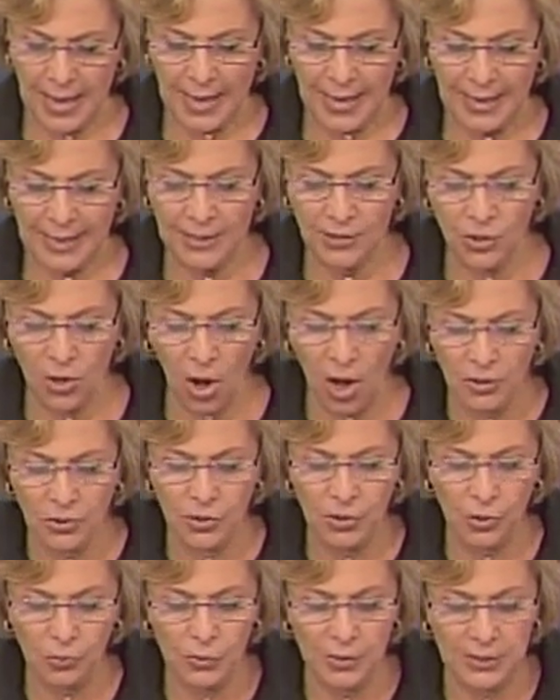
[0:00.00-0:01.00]
He's
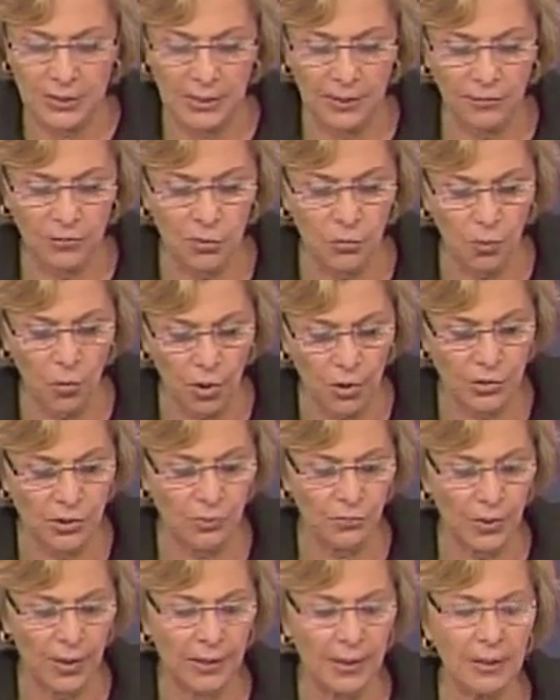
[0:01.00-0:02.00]
also received awards
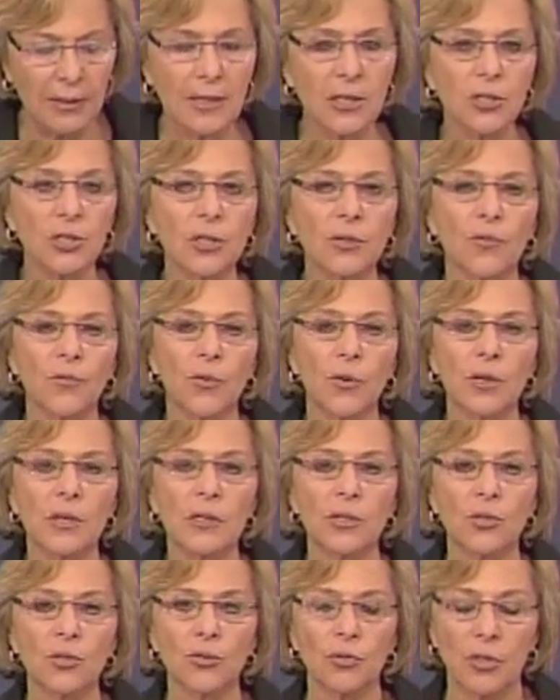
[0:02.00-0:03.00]
and recognition for
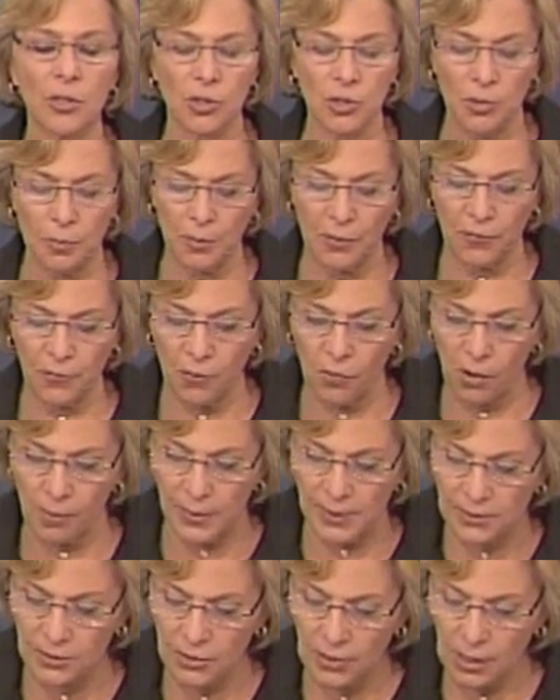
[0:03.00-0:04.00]
his judicial
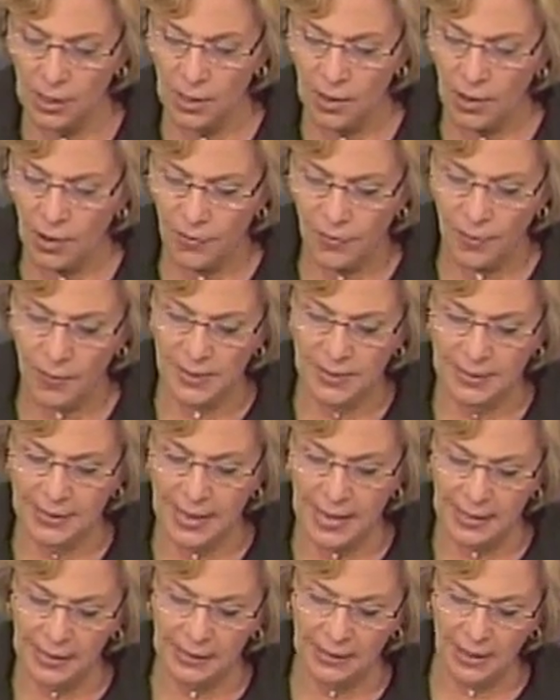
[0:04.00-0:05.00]
performance from the
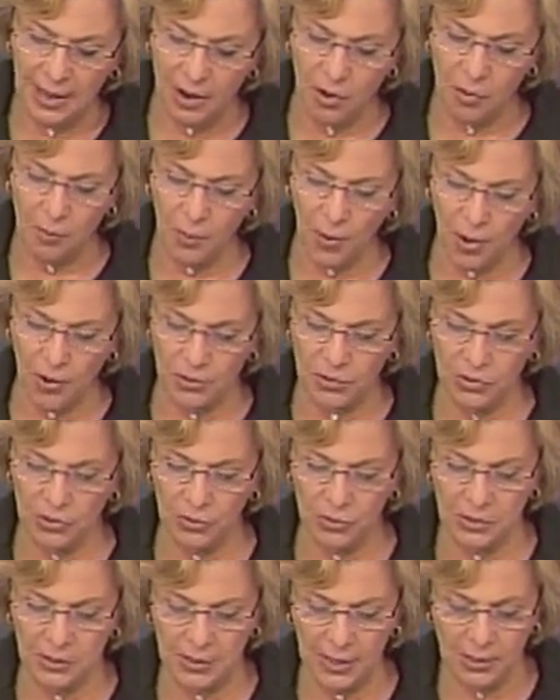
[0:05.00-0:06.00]
Santa Clara Bar
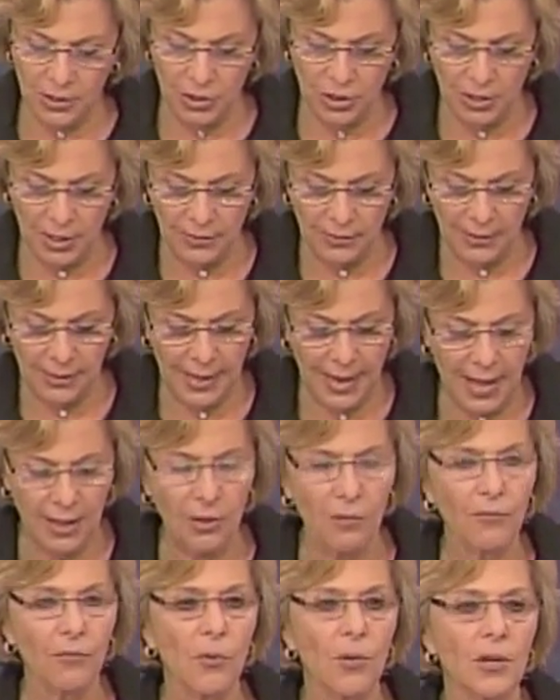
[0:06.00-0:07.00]
Association and the
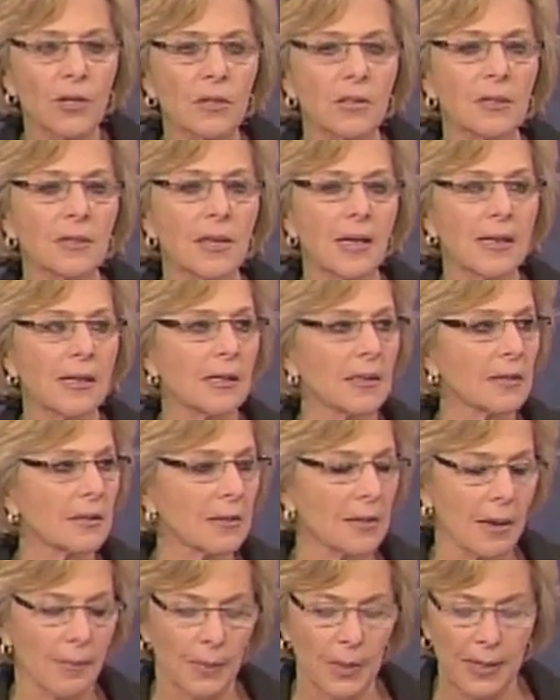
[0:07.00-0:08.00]
California State
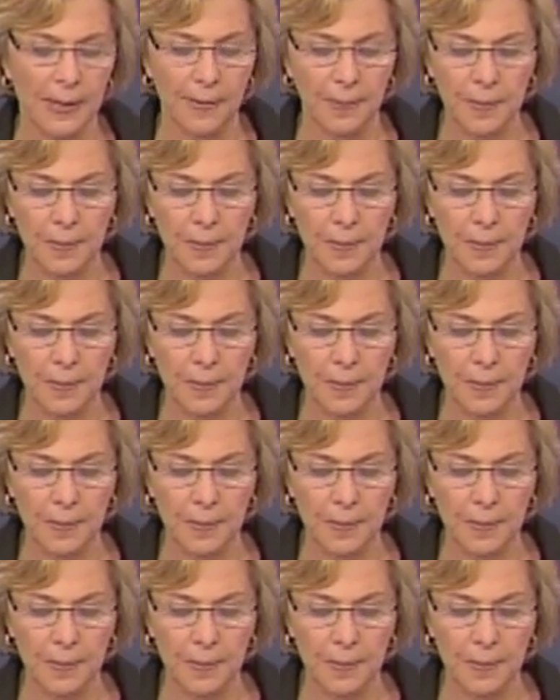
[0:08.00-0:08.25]
Assembly.